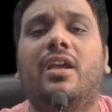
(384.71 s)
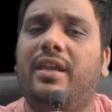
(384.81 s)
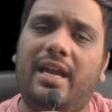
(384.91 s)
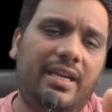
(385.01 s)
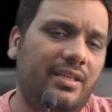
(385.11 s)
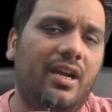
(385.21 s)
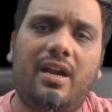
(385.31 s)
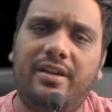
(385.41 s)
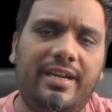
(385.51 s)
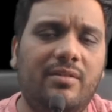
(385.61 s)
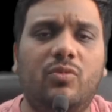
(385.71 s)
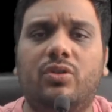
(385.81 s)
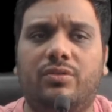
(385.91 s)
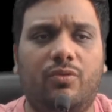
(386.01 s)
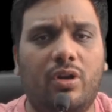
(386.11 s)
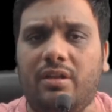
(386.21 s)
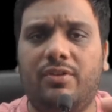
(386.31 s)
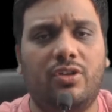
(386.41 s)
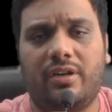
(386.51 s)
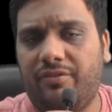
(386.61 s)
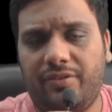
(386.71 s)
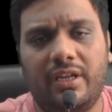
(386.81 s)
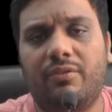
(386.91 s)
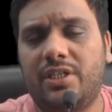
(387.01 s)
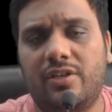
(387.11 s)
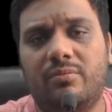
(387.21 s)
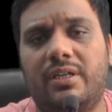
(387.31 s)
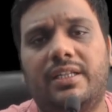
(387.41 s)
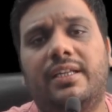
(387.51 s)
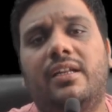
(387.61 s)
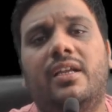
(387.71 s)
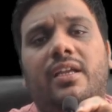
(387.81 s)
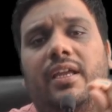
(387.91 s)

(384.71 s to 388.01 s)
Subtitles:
yeah, in the content book, whatever you are referring, whichever material,